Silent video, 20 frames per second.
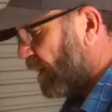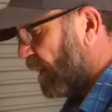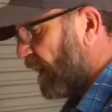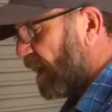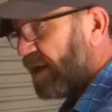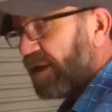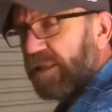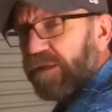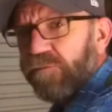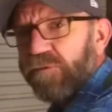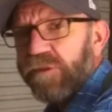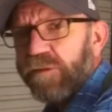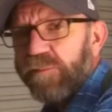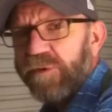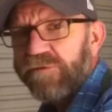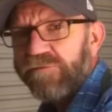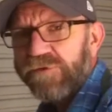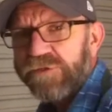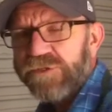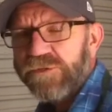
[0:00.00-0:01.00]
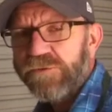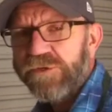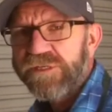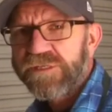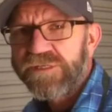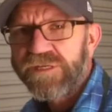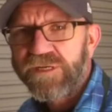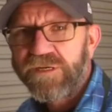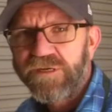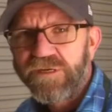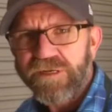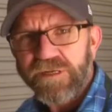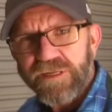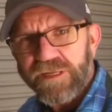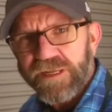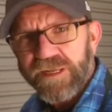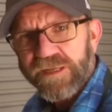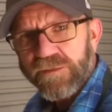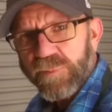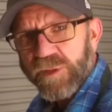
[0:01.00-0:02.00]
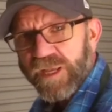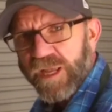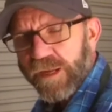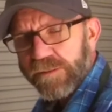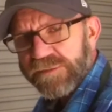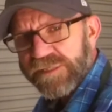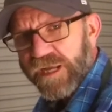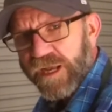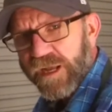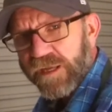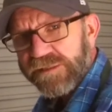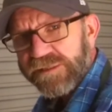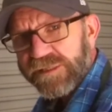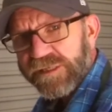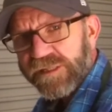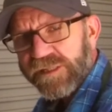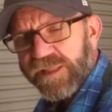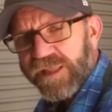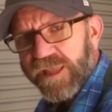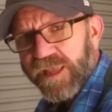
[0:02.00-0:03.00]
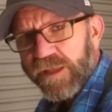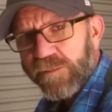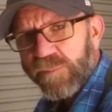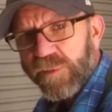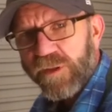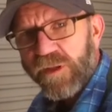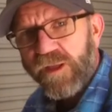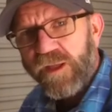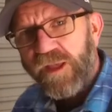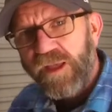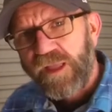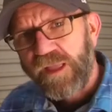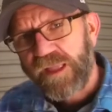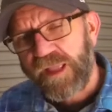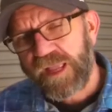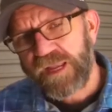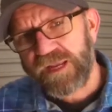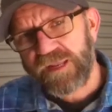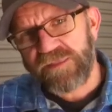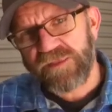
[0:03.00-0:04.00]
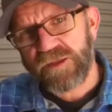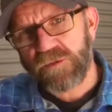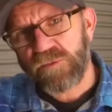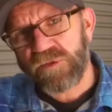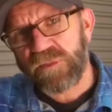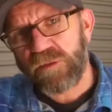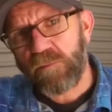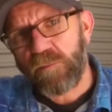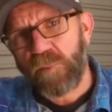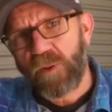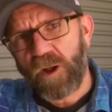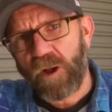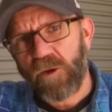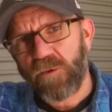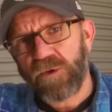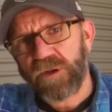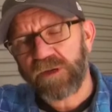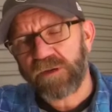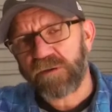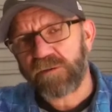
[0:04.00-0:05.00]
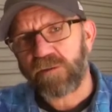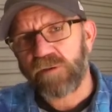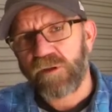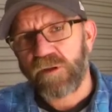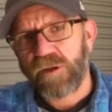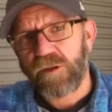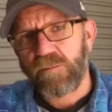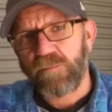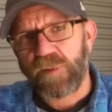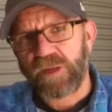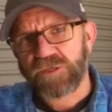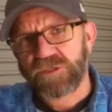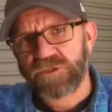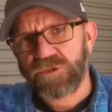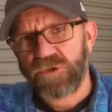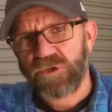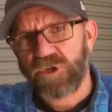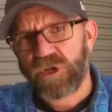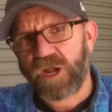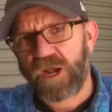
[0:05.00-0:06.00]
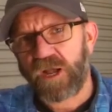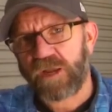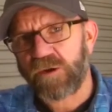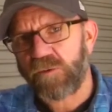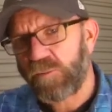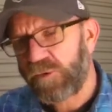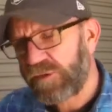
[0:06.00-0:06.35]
anything with a bit of a twist in it, it becomes hard to clamp. Anything with a bow in it, make sure you cut it